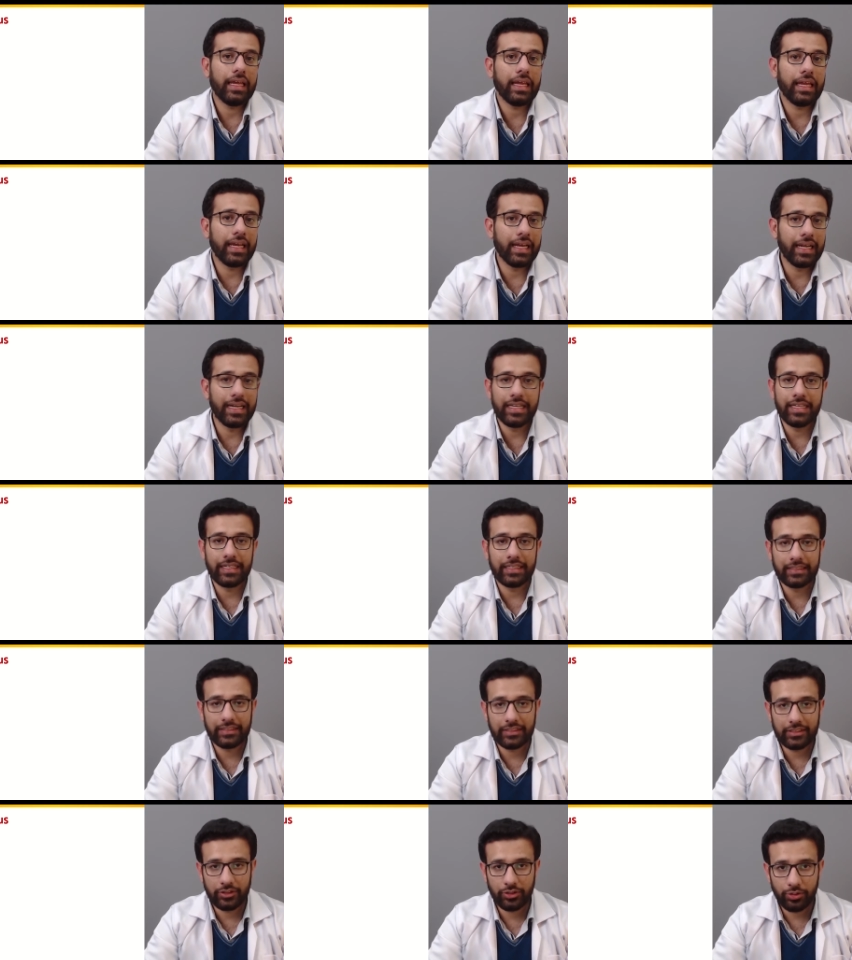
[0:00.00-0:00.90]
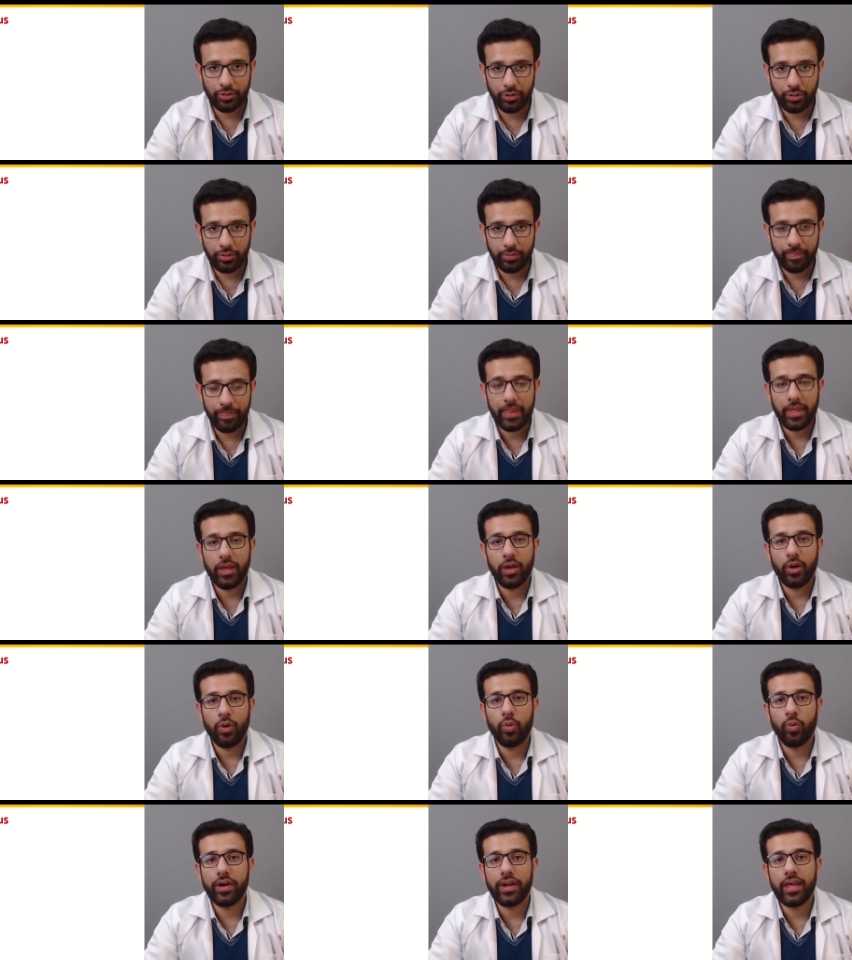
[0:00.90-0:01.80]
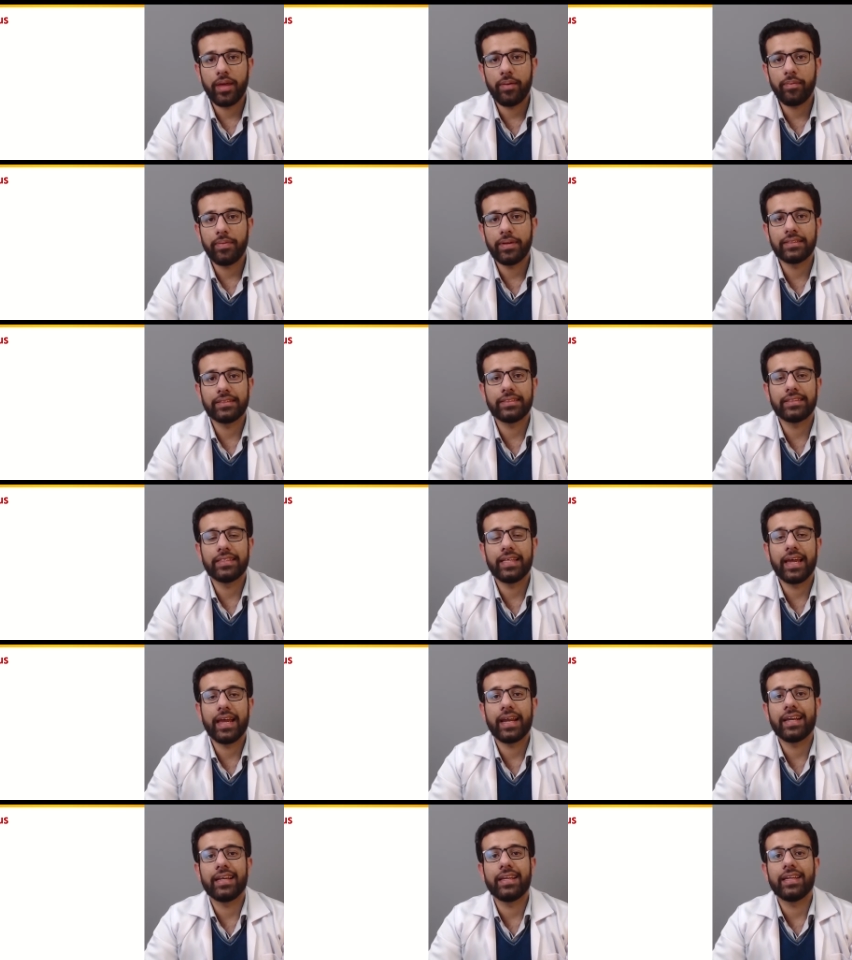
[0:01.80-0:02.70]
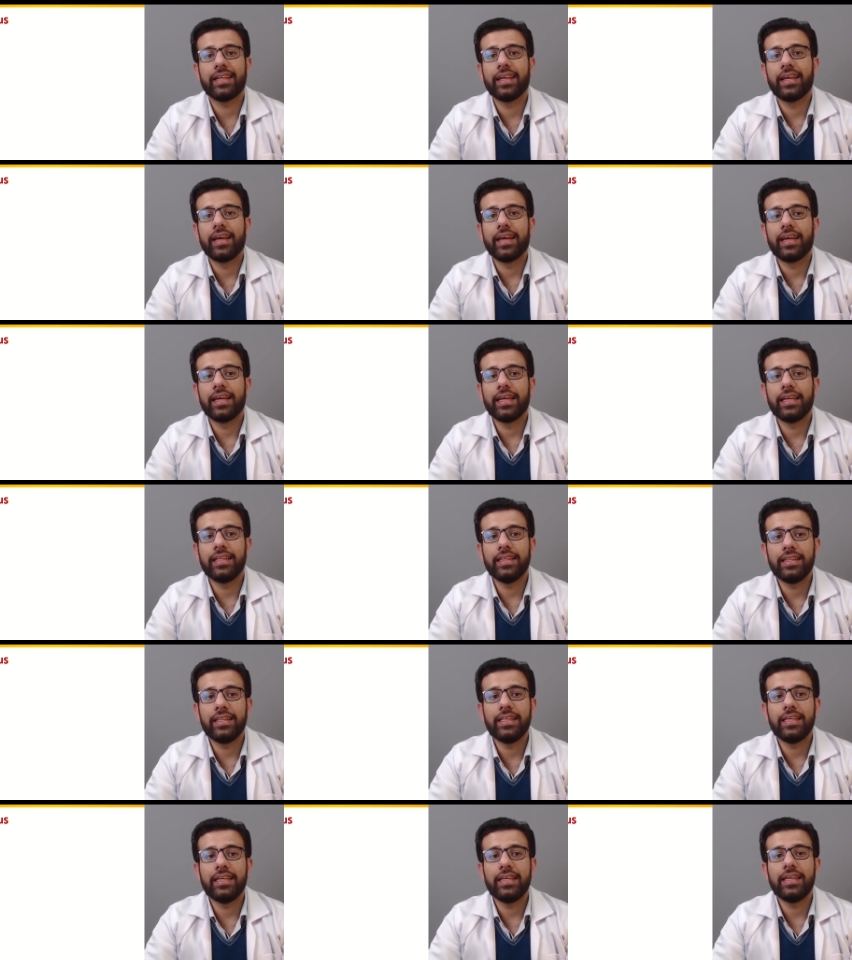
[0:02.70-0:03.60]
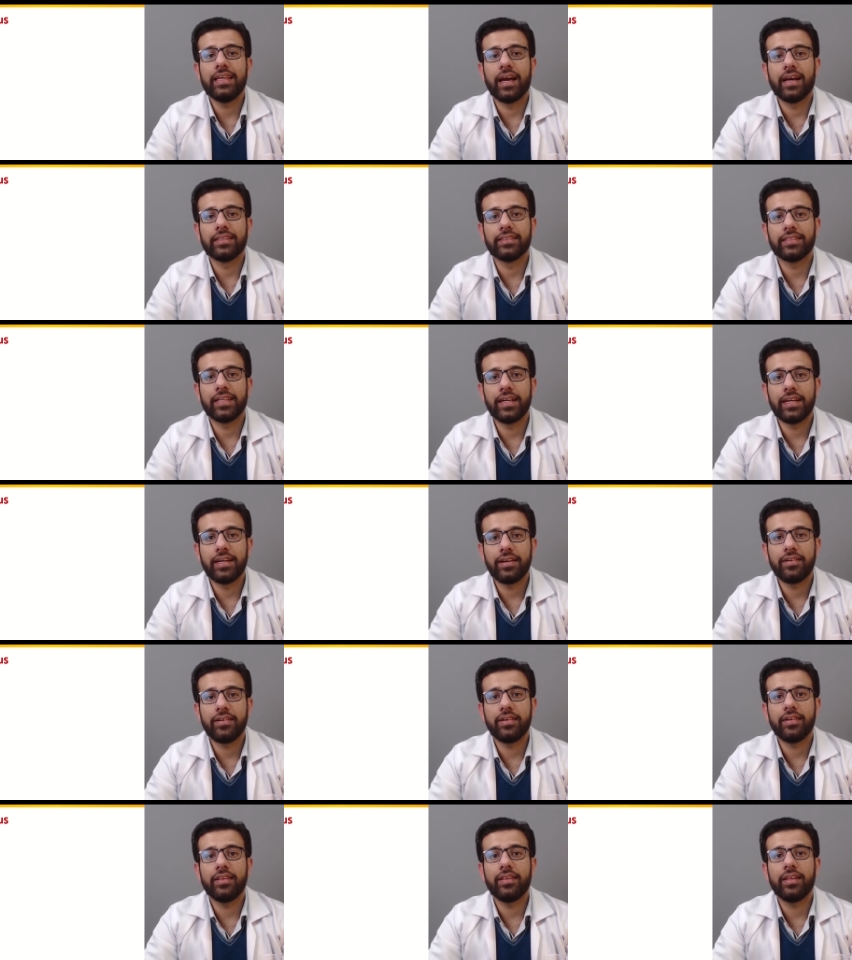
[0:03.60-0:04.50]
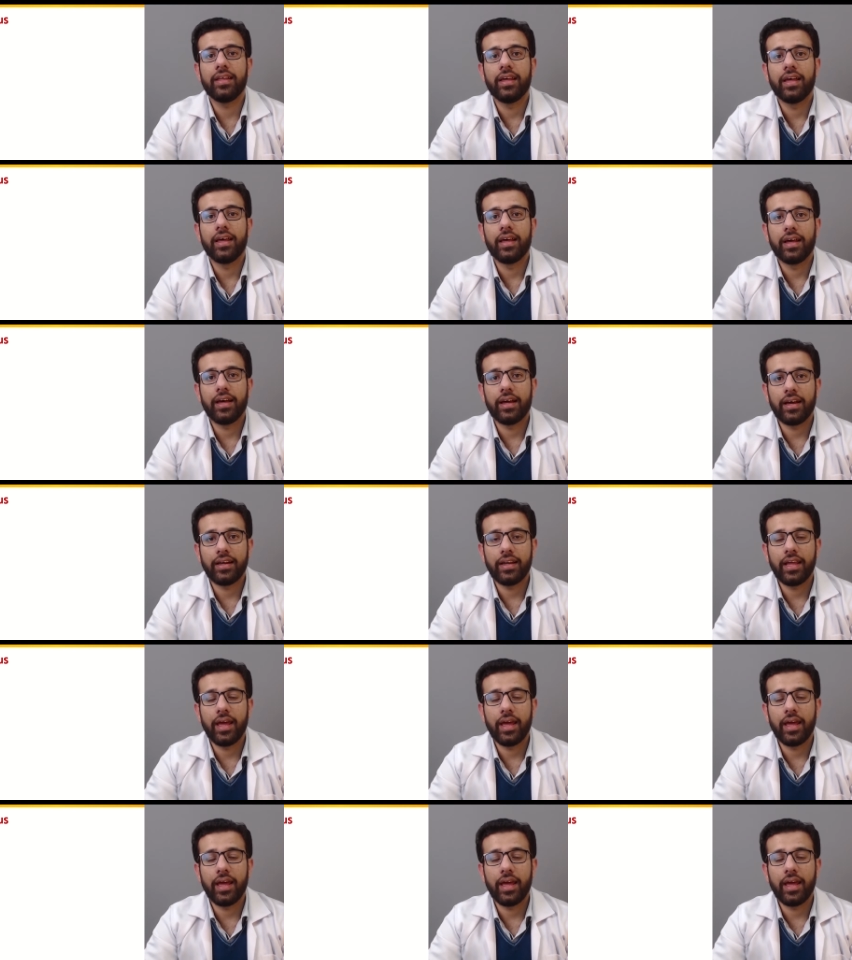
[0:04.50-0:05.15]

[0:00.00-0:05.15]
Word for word: A D H. So what happens that in the central uh,